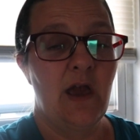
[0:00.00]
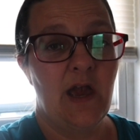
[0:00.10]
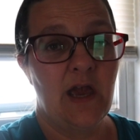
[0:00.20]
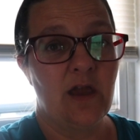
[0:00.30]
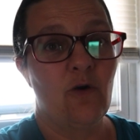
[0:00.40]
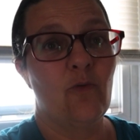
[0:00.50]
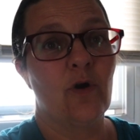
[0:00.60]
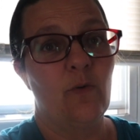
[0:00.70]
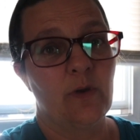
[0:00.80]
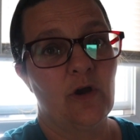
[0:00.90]
hey,
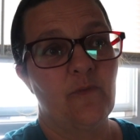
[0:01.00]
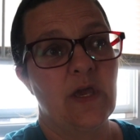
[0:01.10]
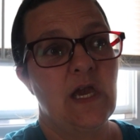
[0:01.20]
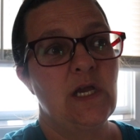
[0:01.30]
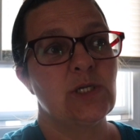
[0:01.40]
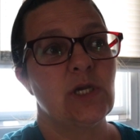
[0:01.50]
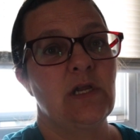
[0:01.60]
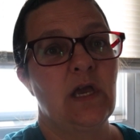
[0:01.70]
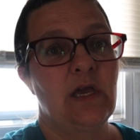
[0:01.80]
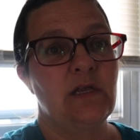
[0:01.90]
we're going on
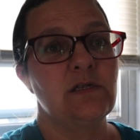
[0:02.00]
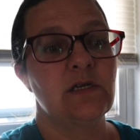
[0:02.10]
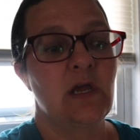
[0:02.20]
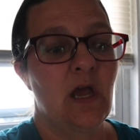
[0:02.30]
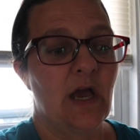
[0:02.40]
vacation and